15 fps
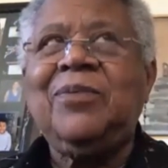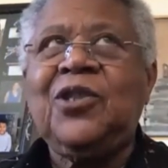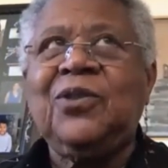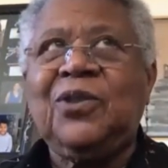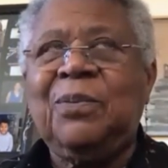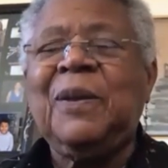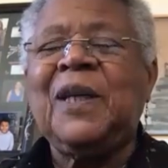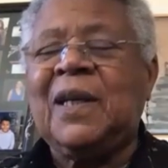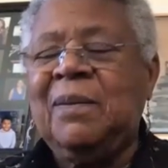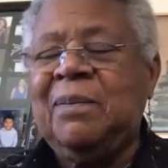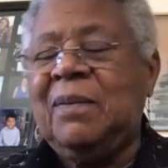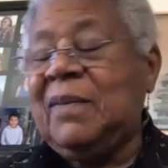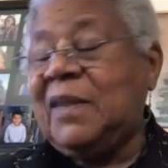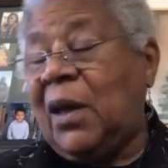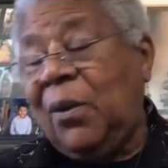She was
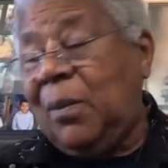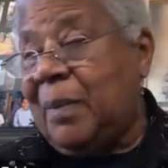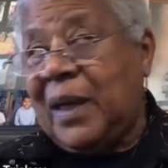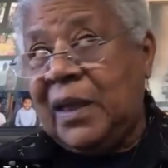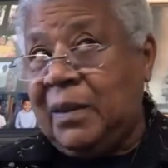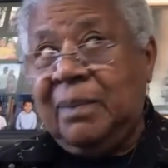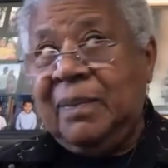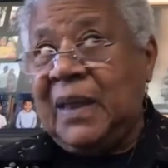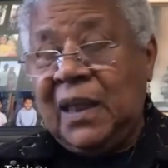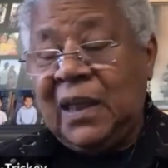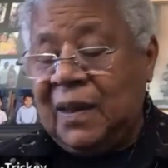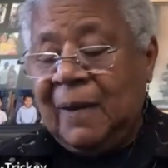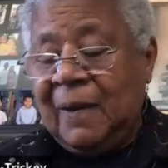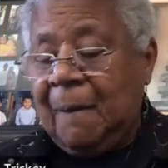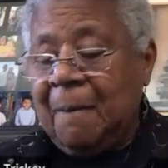picking Thelma and
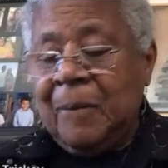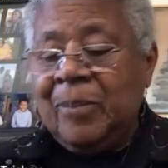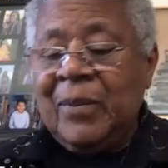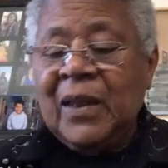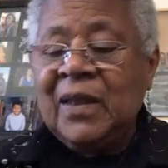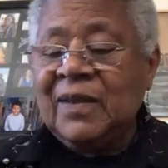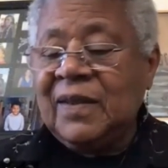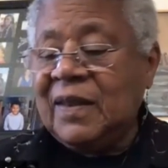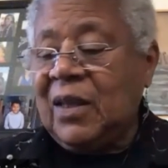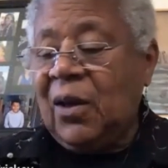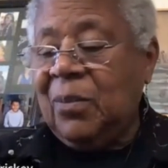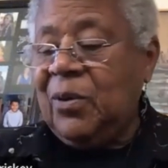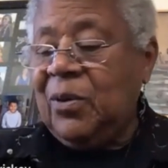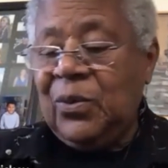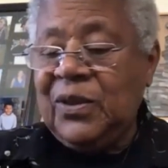me, because
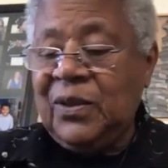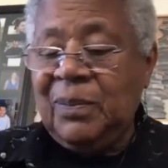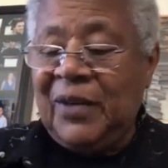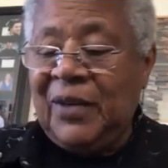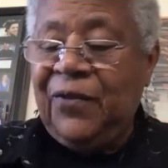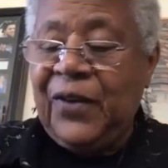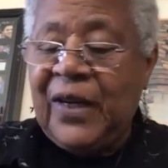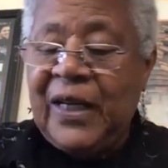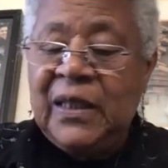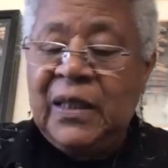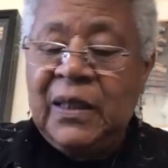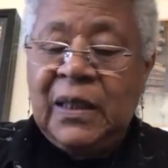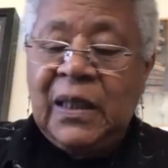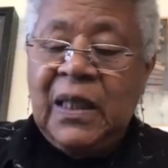Thelma was my friend.